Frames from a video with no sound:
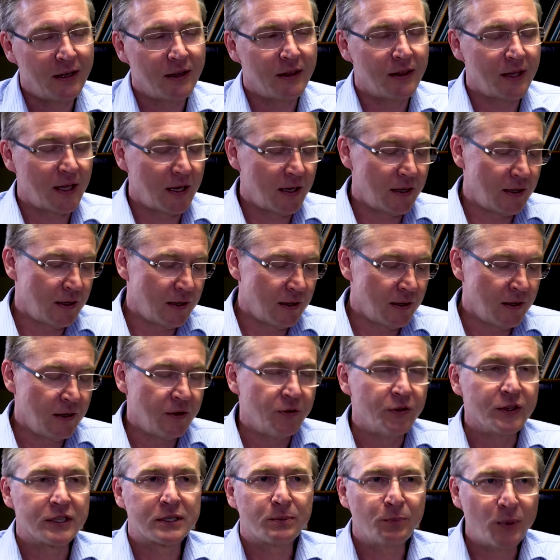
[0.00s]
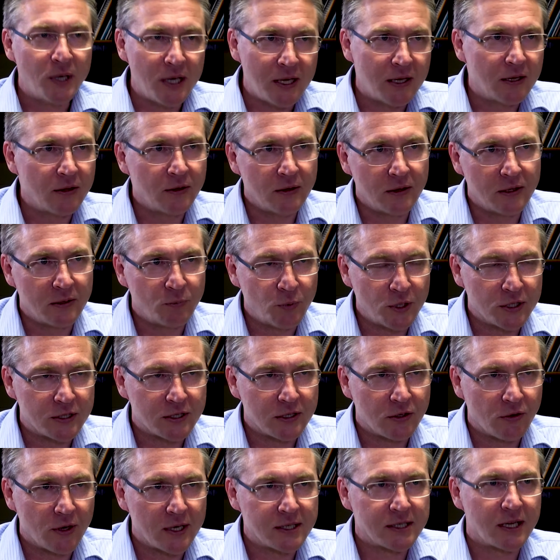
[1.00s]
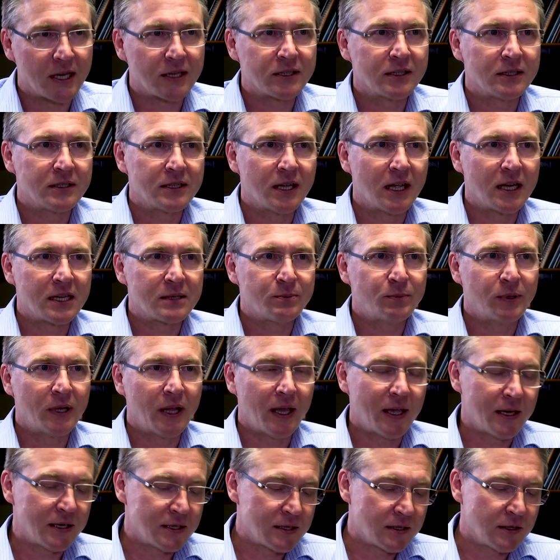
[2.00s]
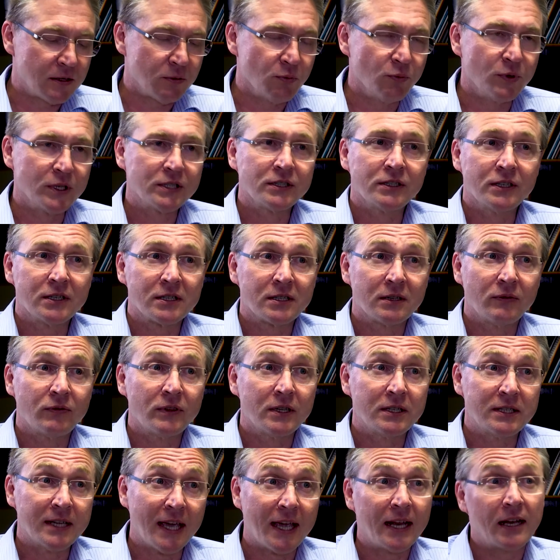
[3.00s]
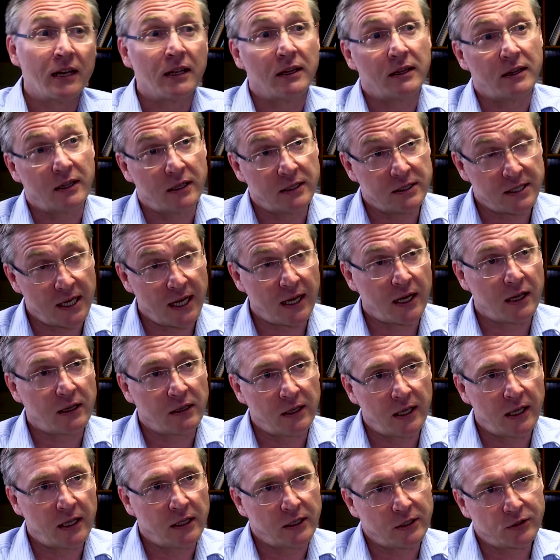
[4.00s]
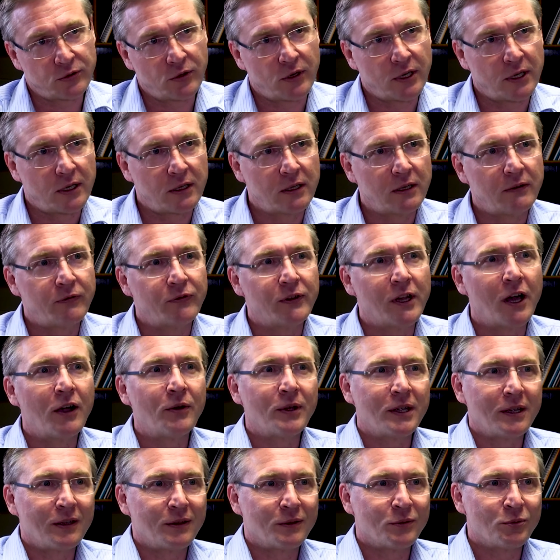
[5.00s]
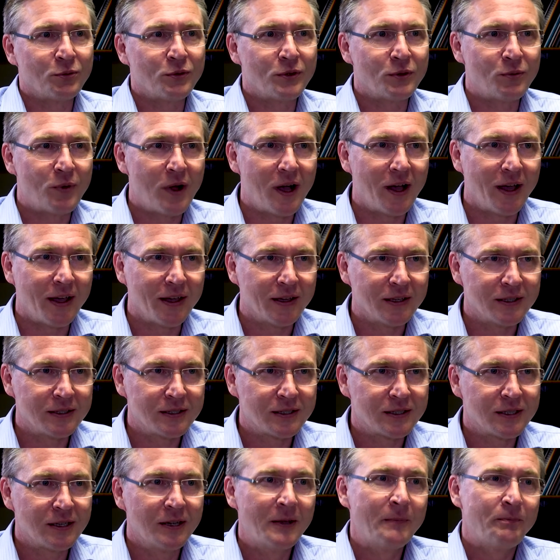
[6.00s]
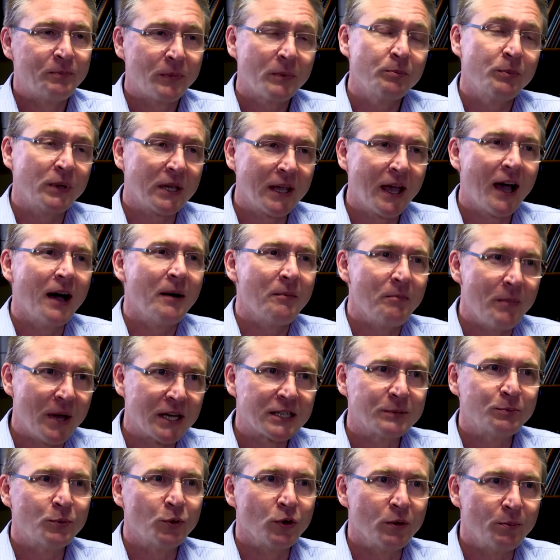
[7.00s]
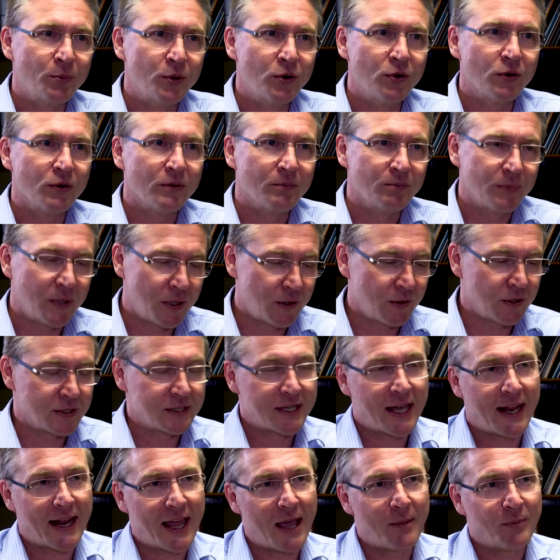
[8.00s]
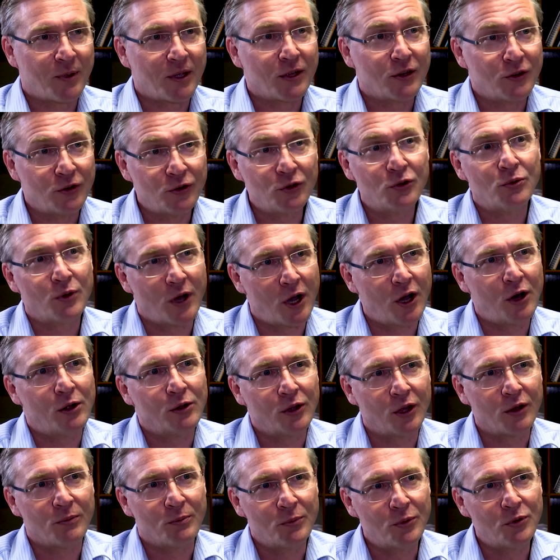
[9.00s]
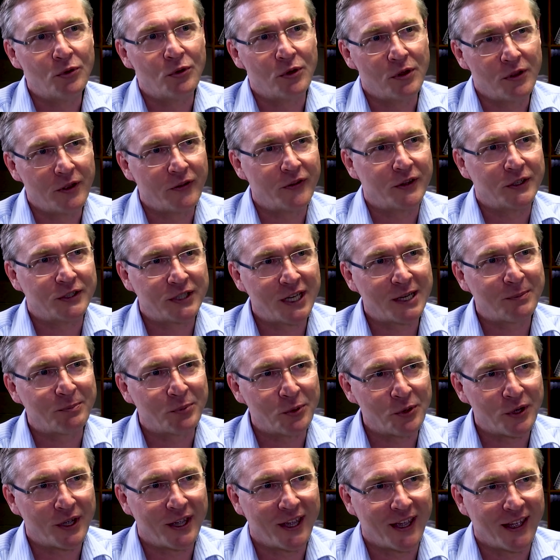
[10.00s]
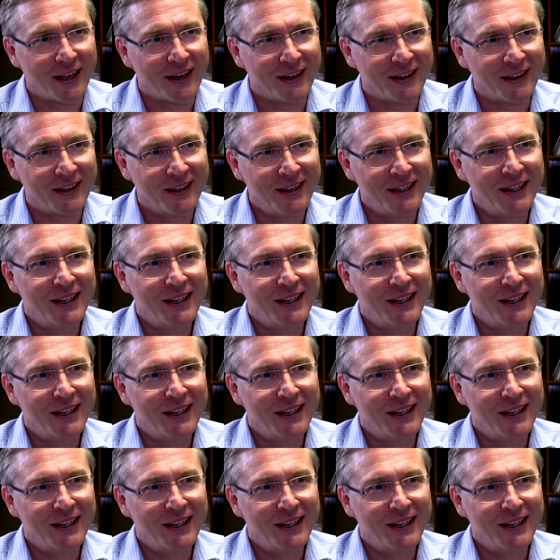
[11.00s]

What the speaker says: then the speed at which the transaction takes place, the richness of the data that's electronically flowing through the wires, become much more important, because that app can do a whole lot more than the checkbook can.